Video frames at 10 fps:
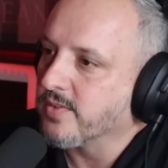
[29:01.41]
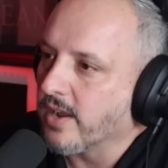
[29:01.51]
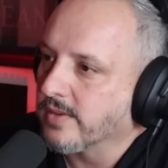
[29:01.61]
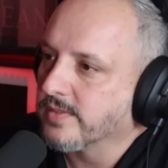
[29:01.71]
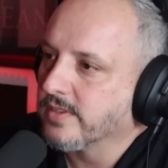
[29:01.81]

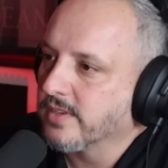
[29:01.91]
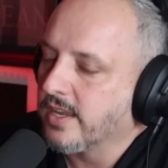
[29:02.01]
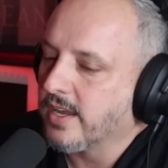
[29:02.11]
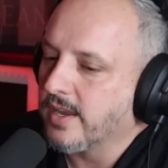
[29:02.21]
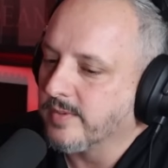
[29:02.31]
Rock.
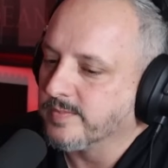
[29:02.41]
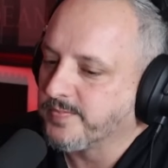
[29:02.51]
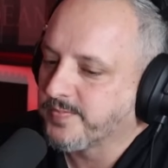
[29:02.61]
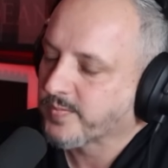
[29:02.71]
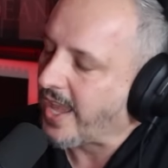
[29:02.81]
Wow.
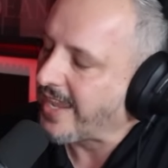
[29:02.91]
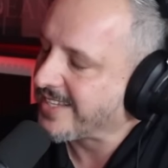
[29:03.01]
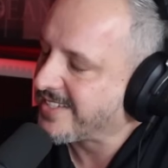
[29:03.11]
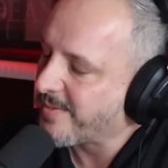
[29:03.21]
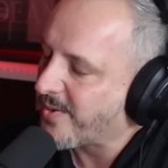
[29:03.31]
I
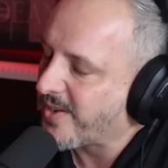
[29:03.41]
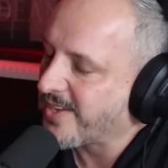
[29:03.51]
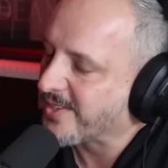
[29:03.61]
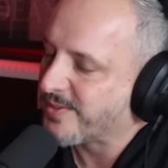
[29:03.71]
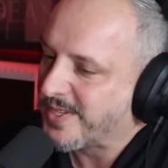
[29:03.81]
get sentimental when I
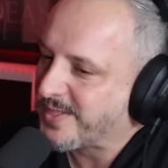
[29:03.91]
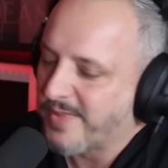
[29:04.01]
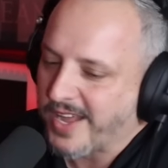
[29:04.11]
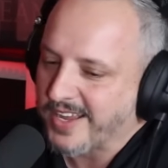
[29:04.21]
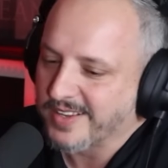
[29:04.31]
talk to him. He's
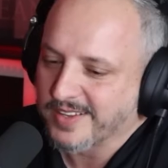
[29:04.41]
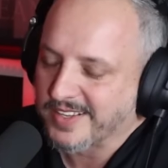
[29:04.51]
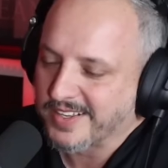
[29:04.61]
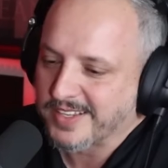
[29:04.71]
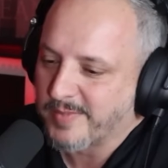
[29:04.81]
my
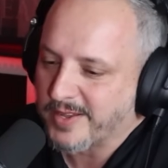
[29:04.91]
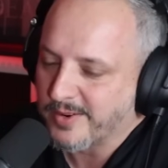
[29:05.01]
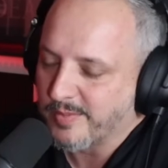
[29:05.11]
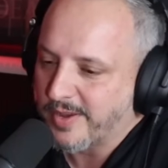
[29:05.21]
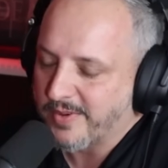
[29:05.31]

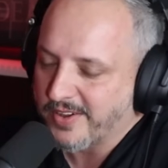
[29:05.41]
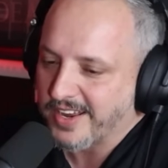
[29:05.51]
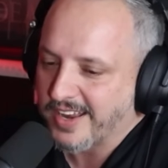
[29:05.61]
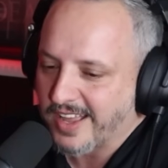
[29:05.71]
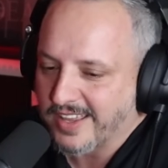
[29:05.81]
little Bubba,
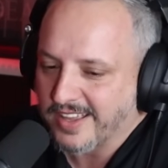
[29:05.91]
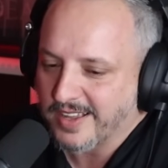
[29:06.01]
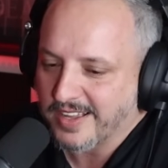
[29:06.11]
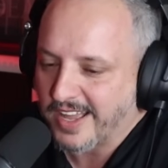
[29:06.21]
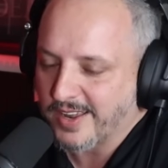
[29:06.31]
and
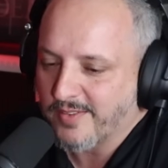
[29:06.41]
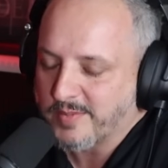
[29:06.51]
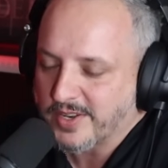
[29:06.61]
I love him.